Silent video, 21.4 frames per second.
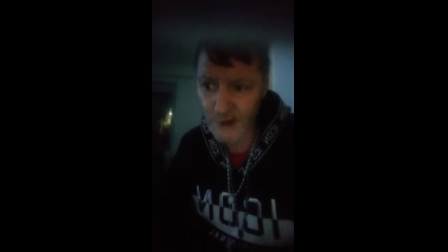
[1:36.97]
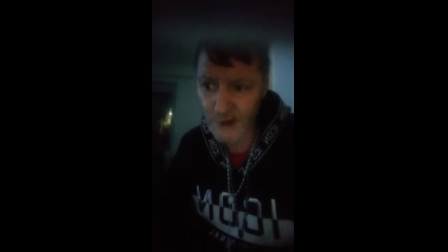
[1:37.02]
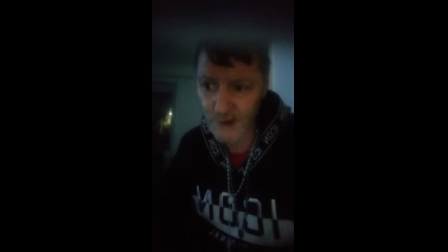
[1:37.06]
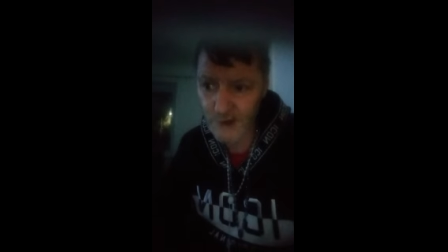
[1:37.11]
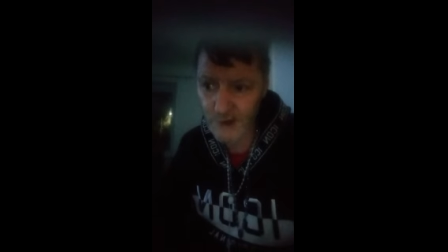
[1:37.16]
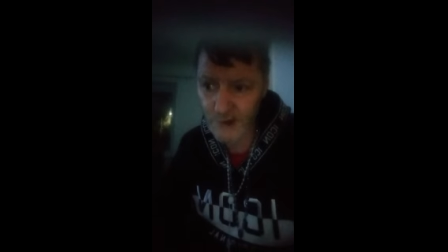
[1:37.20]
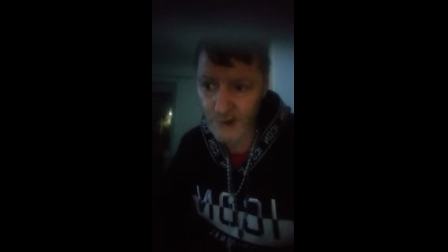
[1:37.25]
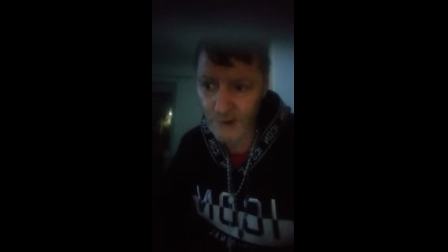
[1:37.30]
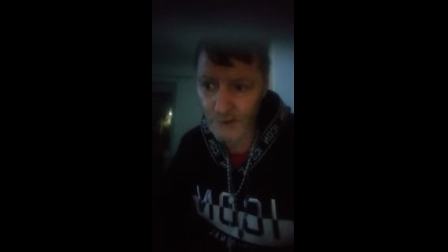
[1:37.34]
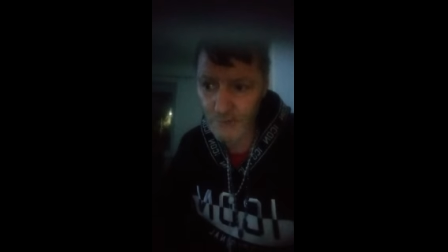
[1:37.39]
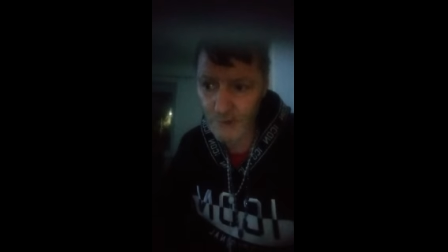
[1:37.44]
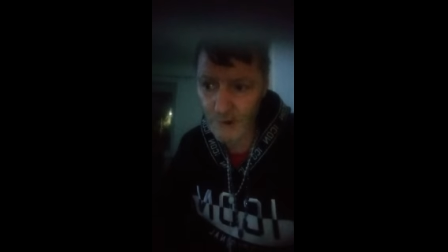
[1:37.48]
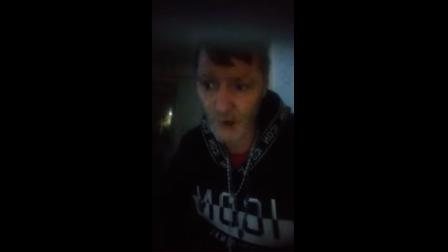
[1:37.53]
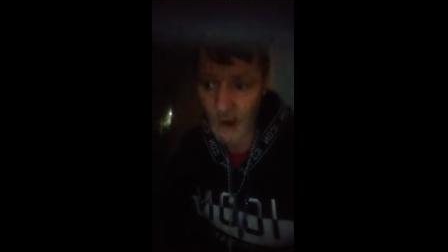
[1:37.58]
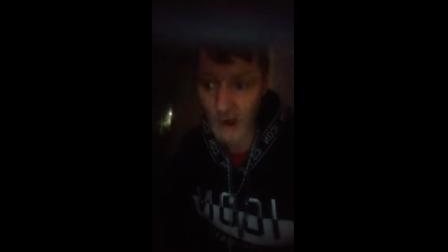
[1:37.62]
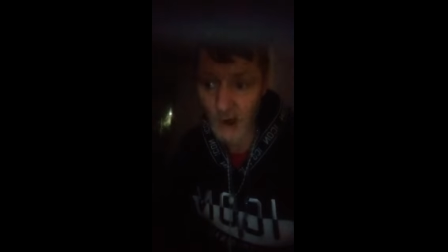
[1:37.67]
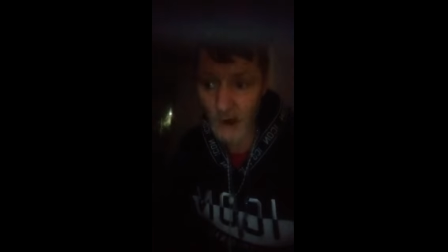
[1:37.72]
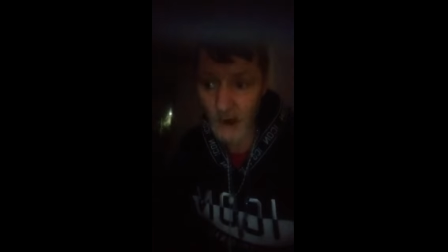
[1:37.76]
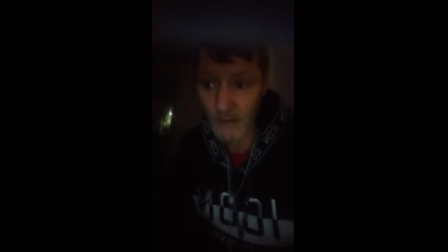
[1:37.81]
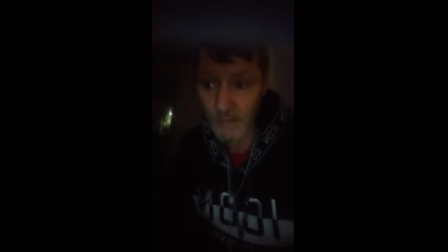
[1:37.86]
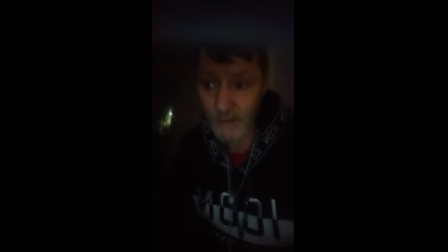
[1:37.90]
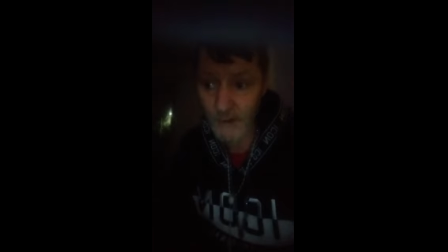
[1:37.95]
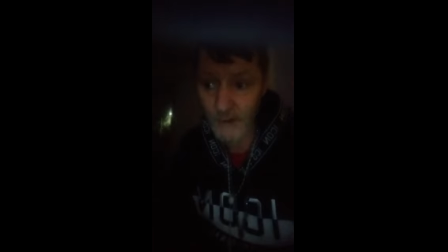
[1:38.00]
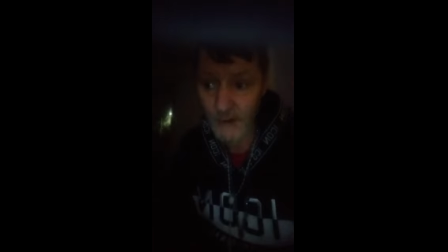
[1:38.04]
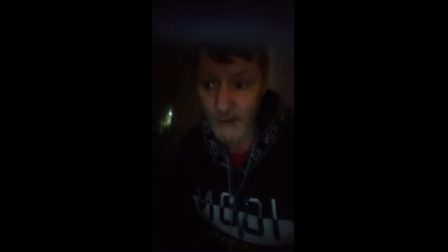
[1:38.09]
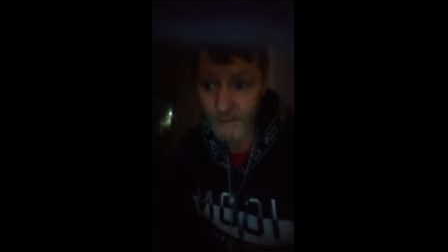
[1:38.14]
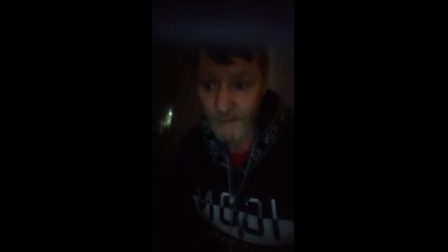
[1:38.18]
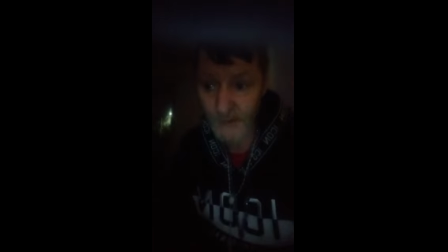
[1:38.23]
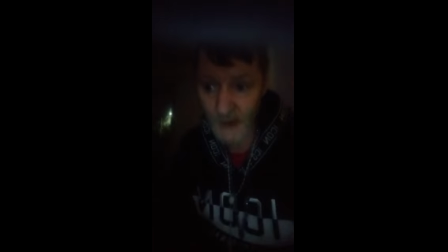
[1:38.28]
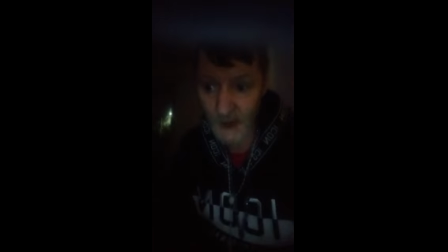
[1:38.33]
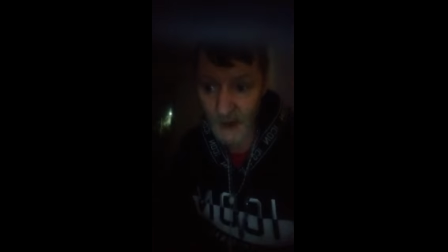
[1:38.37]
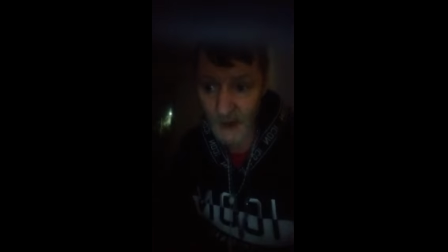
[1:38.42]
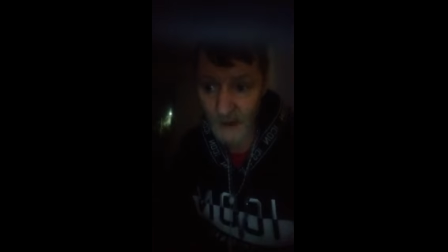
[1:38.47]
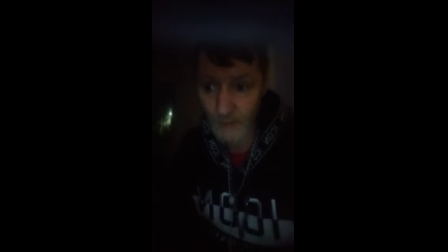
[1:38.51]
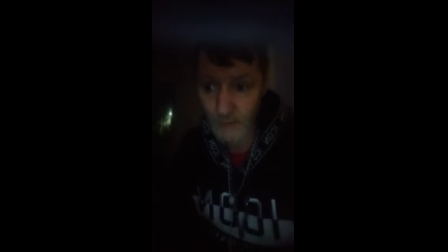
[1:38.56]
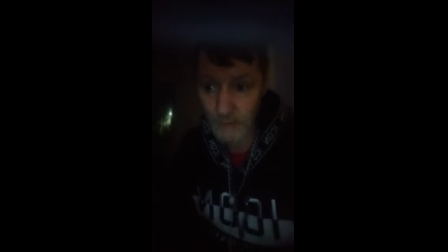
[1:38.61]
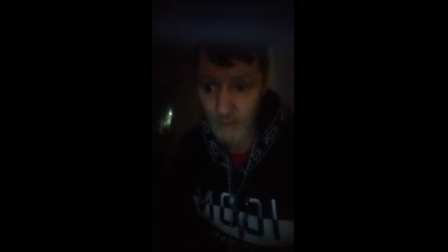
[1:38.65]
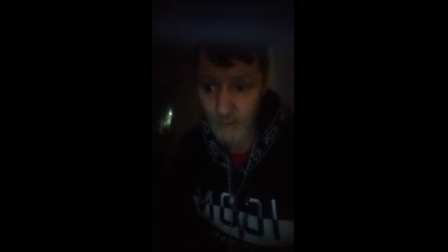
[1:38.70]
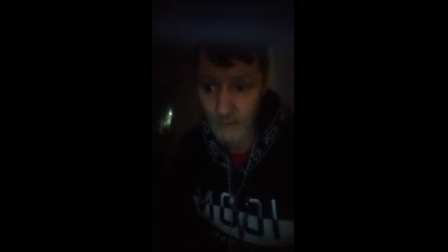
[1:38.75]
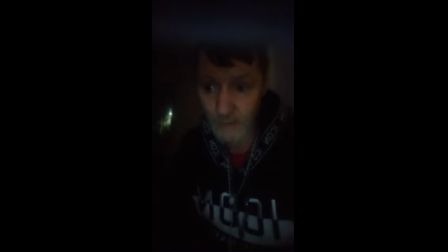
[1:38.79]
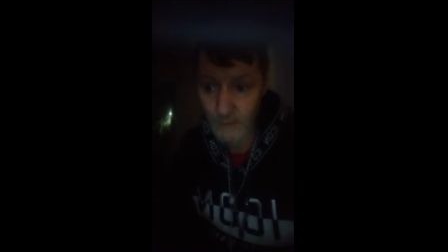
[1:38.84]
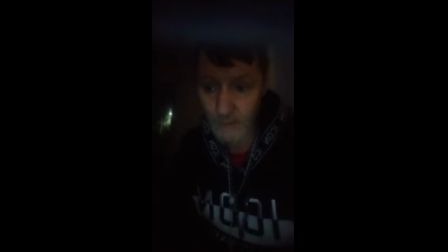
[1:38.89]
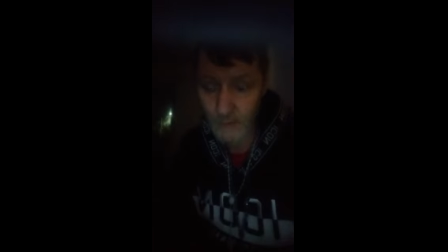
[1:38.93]
you do call people
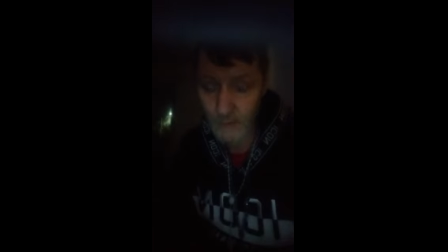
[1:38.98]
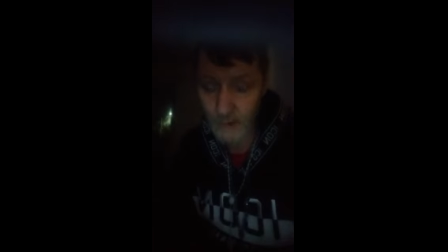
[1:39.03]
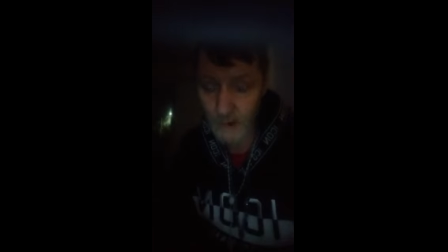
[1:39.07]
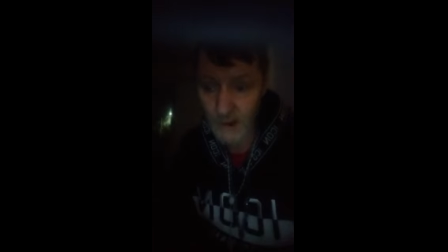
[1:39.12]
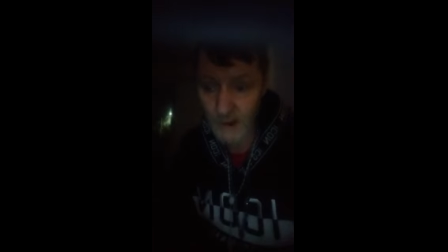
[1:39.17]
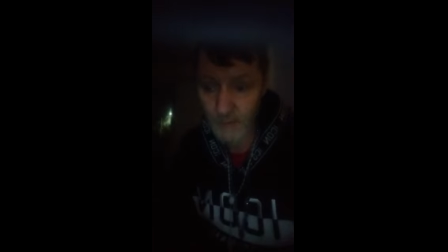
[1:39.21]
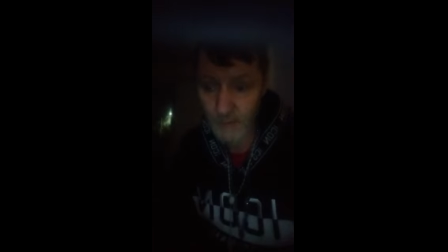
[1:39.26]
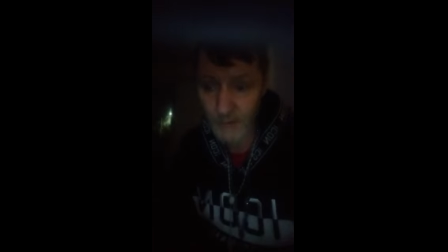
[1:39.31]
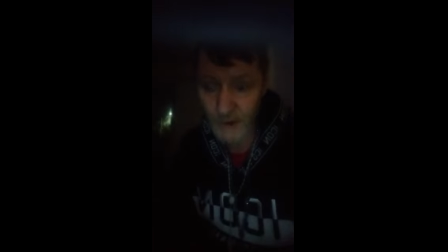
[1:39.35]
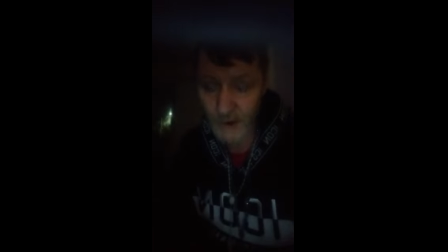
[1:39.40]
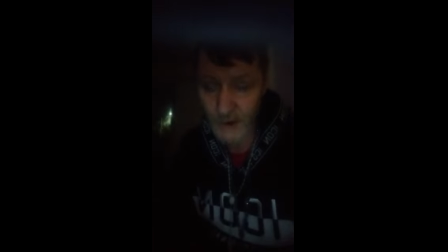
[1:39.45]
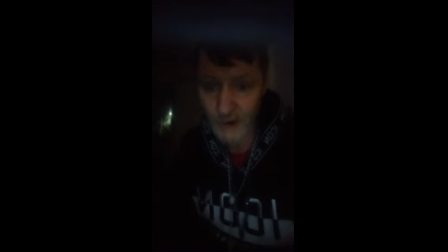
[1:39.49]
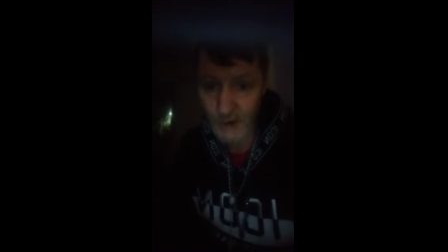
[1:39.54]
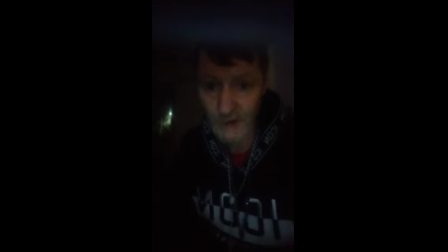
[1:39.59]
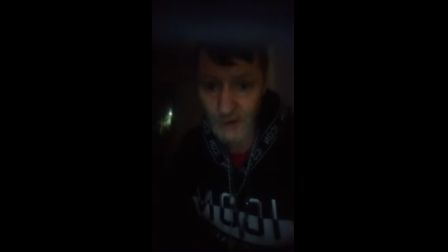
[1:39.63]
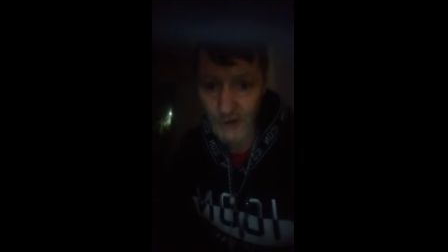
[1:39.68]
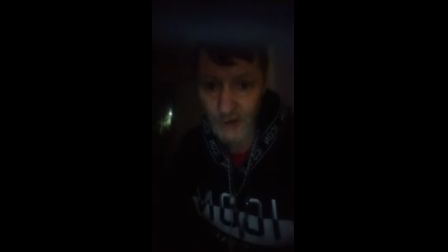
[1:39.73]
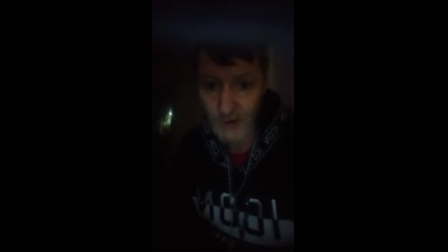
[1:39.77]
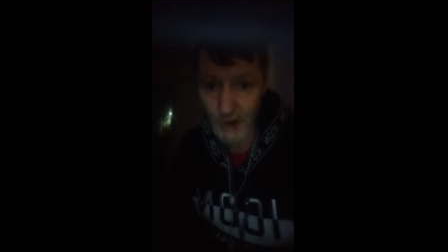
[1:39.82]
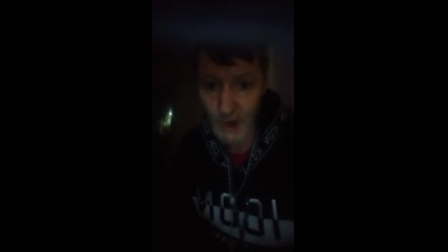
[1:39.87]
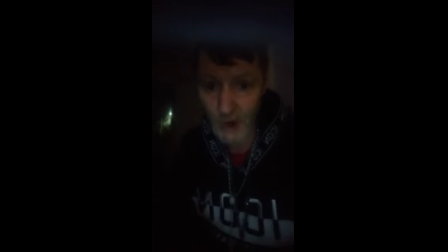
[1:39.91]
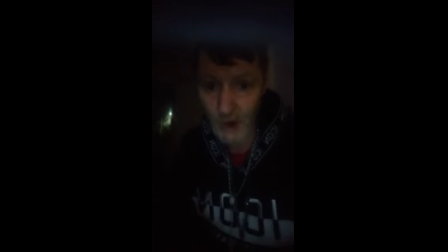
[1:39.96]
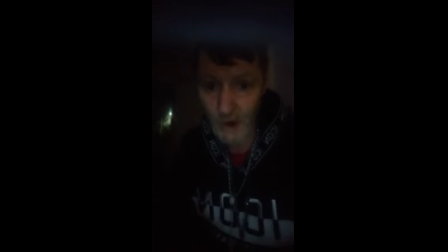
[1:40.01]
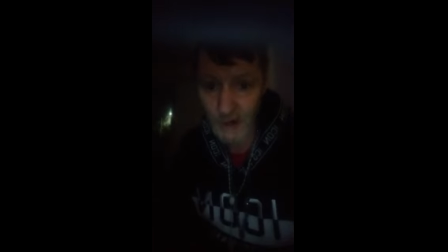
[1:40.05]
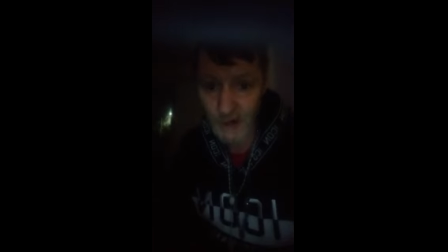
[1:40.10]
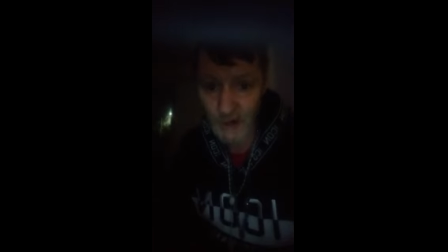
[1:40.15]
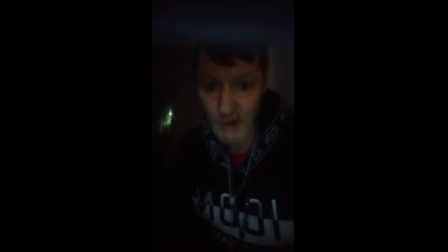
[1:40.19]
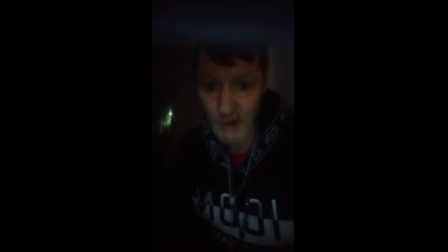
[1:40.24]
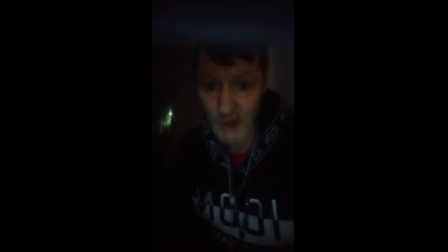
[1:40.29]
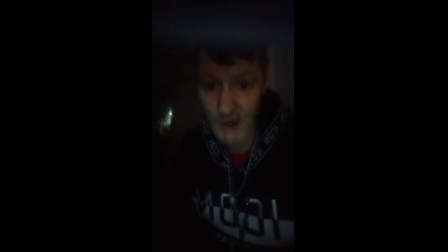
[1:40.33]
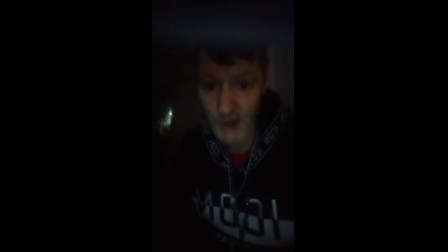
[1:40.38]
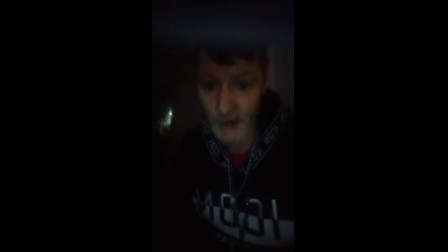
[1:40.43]
out, it brings toxic